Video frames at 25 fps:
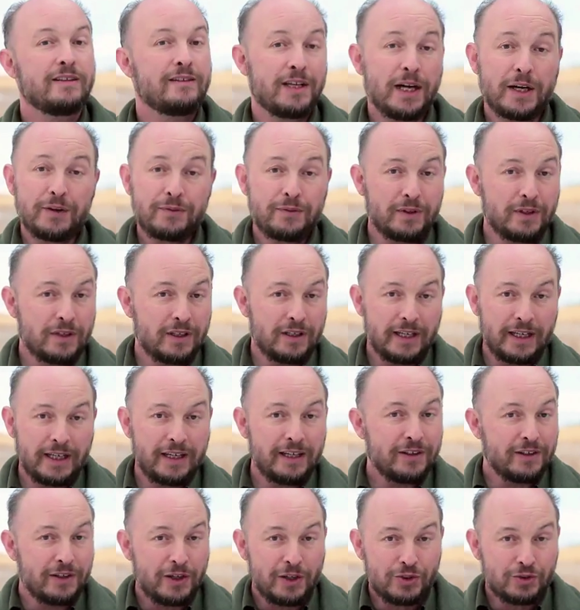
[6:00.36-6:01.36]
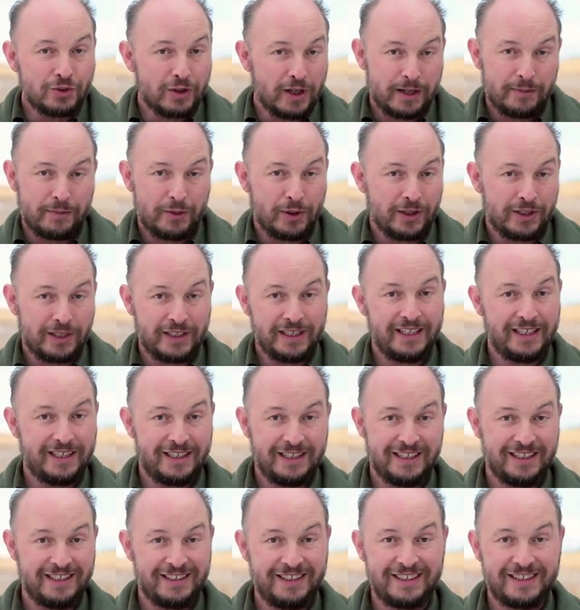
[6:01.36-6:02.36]
Definitely no tripod
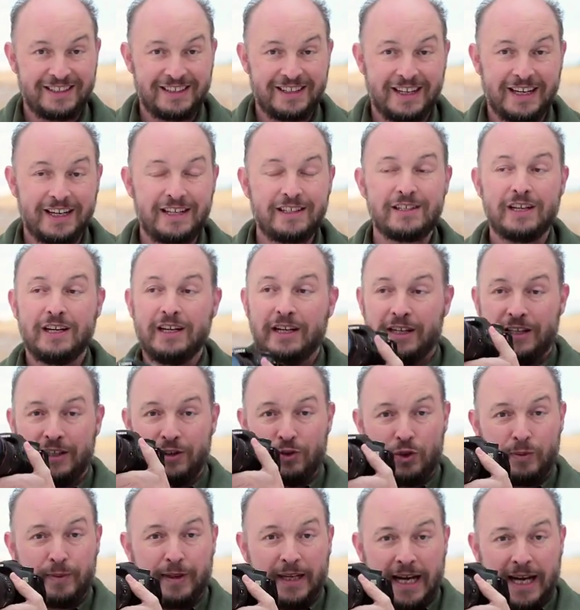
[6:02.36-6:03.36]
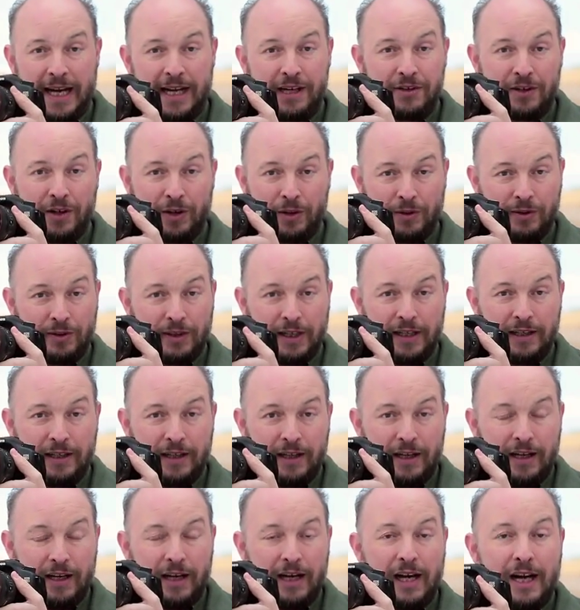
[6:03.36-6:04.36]
needed in this case. You'll be hand-holding,
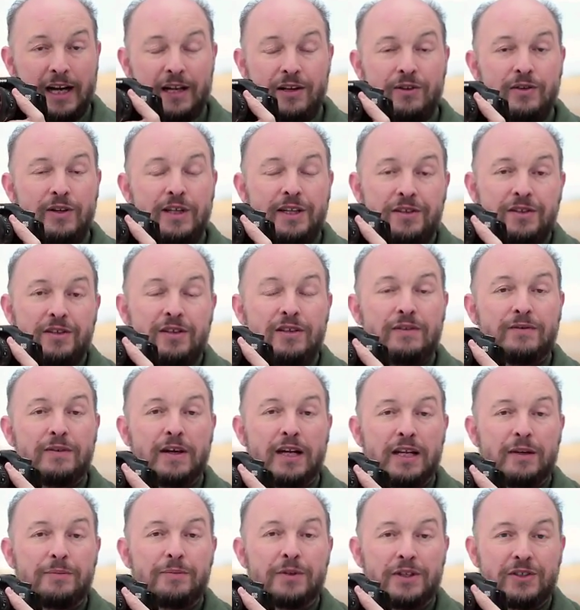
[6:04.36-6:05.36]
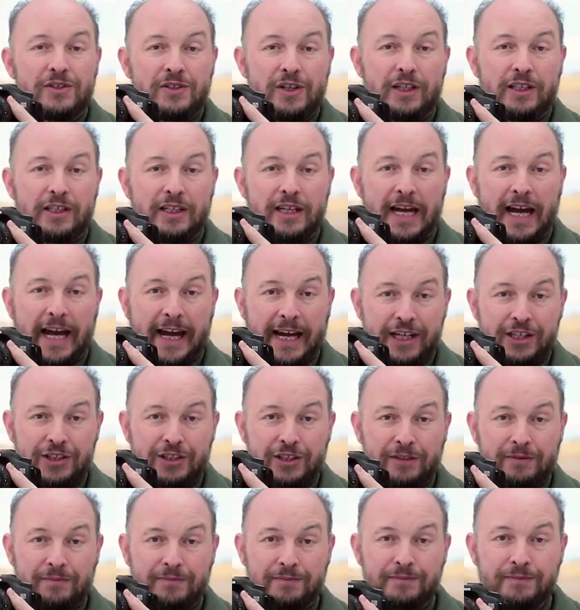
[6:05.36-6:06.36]
and you need to develop a certain
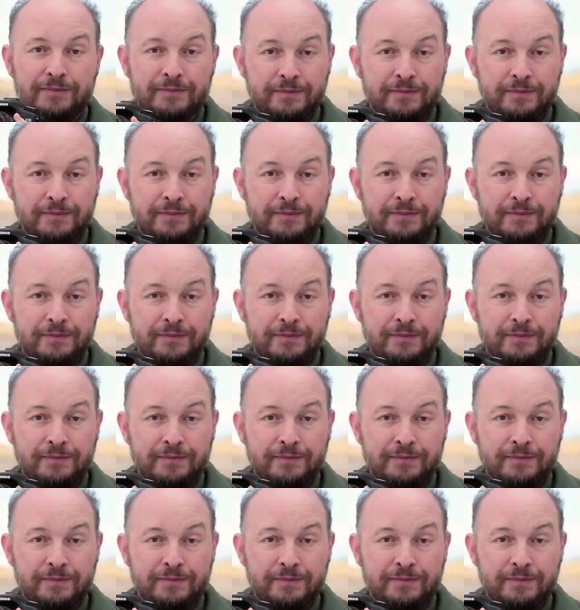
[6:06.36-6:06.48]
action.